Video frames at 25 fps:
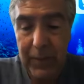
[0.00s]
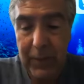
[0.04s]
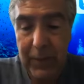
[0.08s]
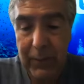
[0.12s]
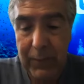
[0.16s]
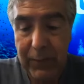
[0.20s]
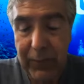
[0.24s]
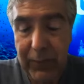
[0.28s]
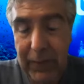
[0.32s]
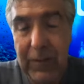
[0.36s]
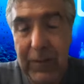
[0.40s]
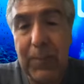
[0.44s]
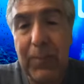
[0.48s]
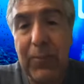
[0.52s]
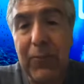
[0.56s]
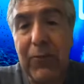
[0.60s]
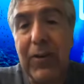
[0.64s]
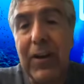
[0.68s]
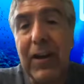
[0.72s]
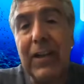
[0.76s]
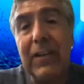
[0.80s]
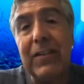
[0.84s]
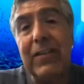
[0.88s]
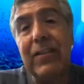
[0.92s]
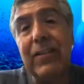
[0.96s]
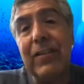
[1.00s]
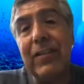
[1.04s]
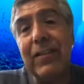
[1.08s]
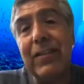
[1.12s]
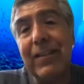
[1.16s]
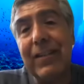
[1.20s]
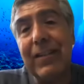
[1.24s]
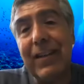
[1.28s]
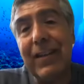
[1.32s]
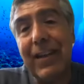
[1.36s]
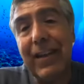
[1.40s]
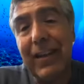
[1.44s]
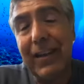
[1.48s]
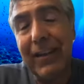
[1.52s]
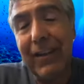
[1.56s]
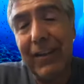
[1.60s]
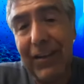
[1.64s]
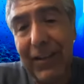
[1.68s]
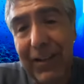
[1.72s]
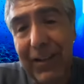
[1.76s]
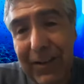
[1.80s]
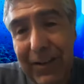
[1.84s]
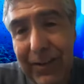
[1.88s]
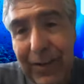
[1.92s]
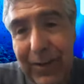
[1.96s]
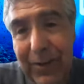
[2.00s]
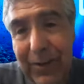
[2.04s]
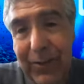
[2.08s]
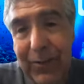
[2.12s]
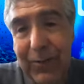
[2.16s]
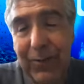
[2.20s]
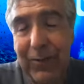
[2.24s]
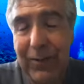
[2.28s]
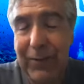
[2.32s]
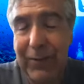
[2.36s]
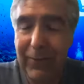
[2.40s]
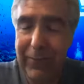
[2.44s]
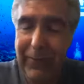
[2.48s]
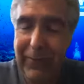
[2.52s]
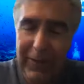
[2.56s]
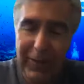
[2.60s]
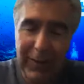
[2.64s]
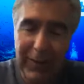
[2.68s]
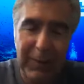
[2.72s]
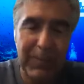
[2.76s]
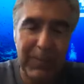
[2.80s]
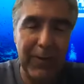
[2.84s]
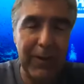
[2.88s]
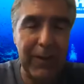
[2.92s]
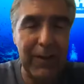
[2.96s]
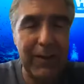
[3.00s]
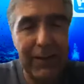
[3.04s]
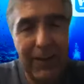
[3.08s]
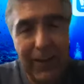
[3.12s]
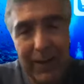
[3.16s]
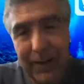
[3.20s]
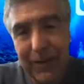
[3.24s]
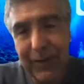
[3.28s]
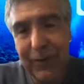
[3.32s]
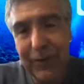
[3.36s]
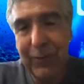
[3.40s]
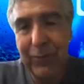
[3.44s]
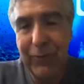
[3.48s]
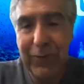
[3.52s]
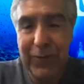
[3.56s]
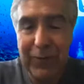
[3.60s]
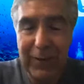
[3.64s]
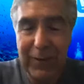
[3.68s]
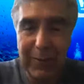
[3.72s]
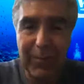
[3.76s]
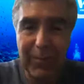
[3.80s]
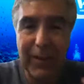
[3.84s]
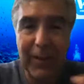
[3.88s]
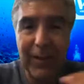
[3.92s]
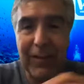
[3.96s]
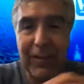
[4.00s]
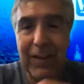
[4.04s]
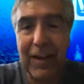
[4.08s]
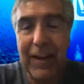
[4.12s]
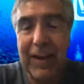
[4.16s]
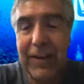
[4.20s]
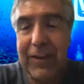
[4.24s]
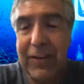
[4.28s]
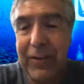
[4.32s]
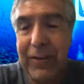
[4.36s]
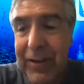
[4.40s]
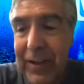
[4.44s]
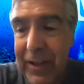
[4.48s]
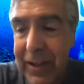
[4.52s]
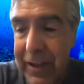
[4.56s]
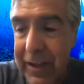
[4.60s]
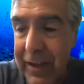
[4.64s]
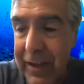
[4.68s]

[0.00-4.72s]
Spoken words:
Philip Rush and Claudio, Philip and Claudio, Philip and Claudio.